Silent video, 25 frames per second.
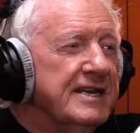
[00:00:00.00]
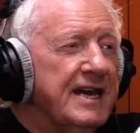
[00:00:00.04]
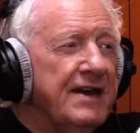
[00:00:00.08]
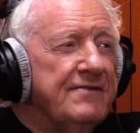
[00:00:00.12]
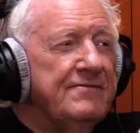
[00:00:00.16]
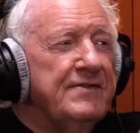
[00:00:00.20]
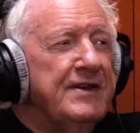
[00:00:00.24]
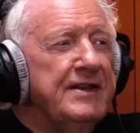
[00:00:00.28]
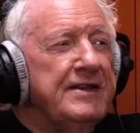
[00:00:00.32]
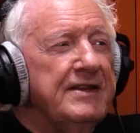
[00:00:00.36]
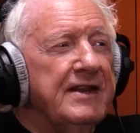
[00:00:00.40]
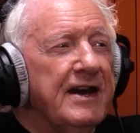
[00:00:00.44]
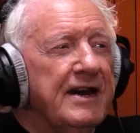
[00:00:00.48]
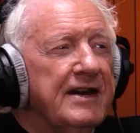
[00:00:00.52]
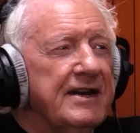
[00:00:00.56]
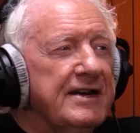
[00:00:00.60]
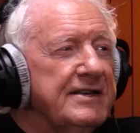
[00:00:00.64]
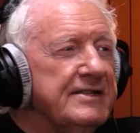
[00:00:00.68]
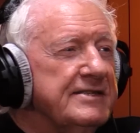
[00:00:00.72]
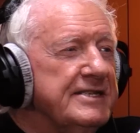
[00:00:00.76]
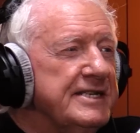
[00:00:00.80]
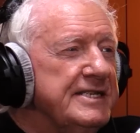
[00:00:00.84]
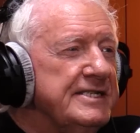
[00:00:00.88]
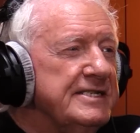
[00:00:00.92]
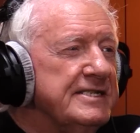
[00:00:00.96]
Kevin
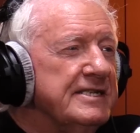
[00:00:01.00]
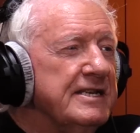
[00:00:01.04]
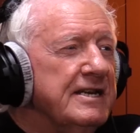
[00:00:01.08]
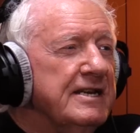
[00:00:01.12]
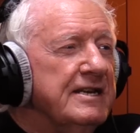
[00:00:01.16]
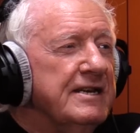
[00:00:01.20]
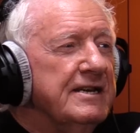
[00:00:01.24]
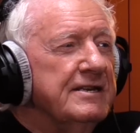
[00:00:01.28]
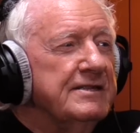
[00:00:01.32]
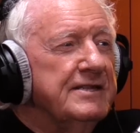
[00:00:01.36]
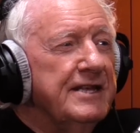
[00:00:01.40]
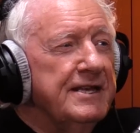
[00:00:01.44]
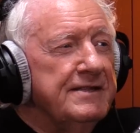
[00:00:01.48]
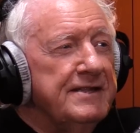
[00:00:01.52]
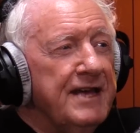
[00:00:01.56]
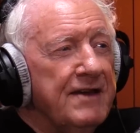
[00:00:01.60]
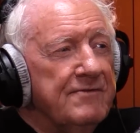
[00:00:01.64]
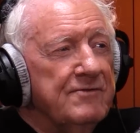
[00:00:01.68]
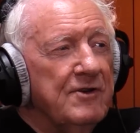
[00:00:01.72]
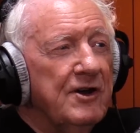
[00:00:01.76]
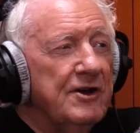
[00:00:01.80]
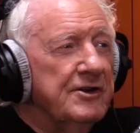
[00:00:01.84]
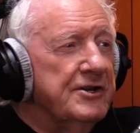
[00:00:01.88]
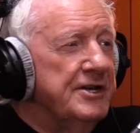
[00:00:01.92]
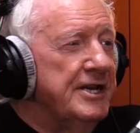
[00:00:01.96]
Knight, they've
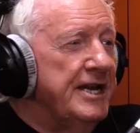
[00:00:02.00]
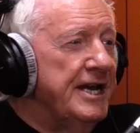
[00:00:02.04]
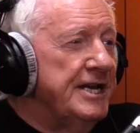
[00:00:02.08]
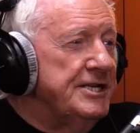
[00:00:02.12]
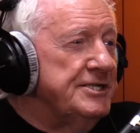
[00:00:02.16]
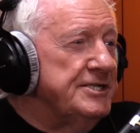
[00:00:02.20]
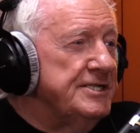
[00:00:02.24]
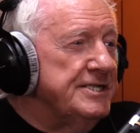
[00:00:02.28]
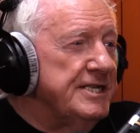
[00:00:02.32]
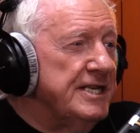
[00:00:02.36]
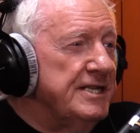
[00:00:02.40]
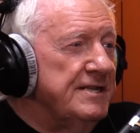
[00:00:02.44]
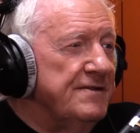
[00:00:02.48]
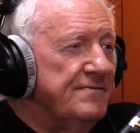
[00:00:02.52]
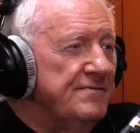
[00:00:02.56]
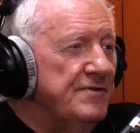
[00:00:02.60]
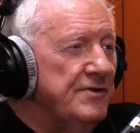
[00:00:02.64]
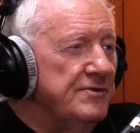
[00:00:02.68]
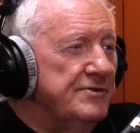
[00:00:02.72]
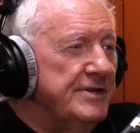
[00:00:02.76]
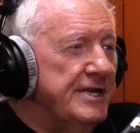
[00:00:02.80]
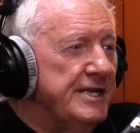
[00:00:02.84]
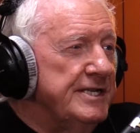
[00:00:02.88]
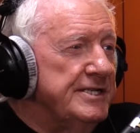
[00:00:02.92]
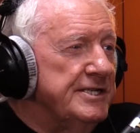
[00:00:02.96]
got connections in the
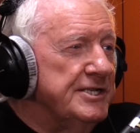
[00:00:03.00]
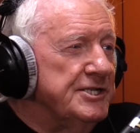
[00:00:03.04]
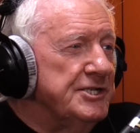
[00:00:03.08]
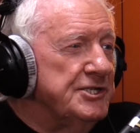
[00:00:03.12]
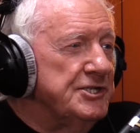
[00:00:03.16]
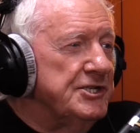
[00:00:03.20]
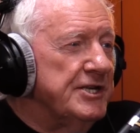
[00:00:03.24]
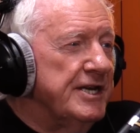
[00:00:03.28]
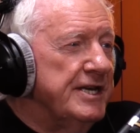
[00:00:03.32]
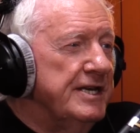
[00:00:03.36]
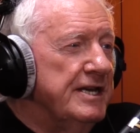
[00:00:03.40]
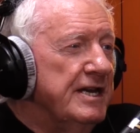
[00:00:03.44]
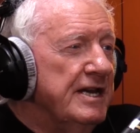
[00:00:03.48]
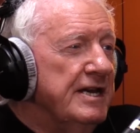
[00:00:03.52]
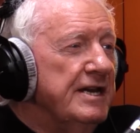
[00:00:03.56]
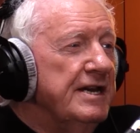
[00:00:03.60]
food industry.